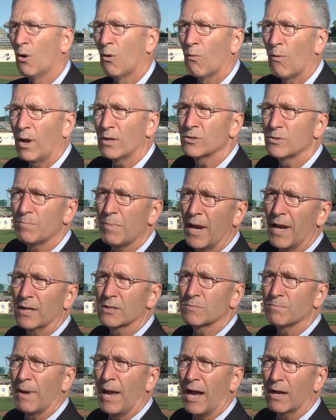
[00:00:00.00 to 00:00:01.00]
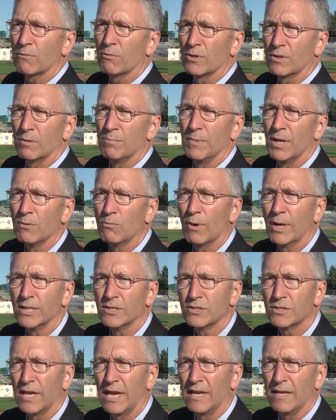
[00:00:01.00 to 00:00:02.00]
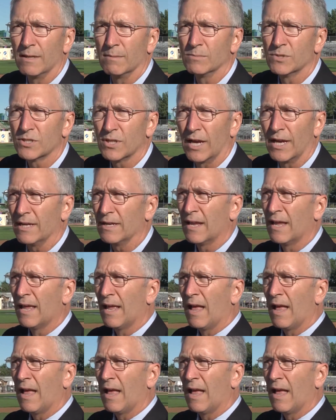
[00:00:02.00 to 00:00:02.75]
why don't you pay us back with the Midway Stadium site?